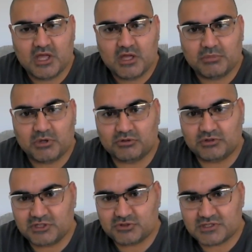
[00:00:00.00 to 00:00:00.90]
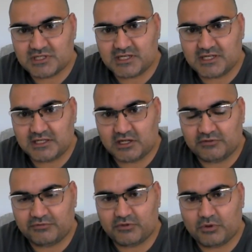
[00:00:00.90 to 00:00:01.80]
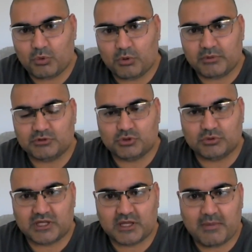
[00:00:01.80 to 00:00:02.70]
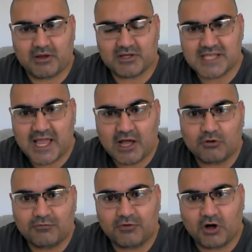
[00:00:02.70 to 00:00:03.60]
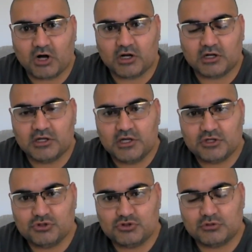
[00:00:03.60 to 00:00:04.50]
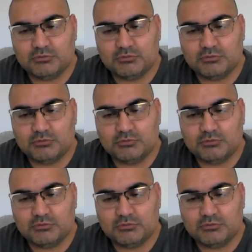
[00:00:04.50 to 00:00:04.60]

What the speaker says: But interestingly enough, what we were talking about is how far you should